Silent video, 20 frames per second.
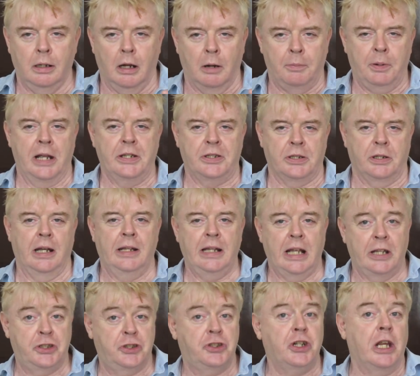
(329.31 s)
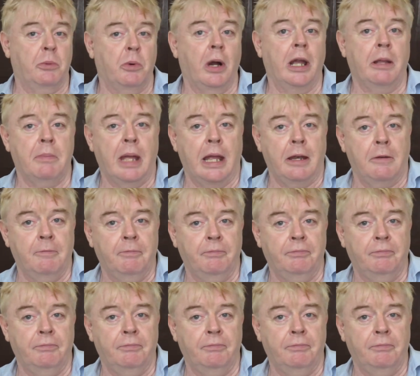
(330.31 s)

oppressor, and that's straight white men.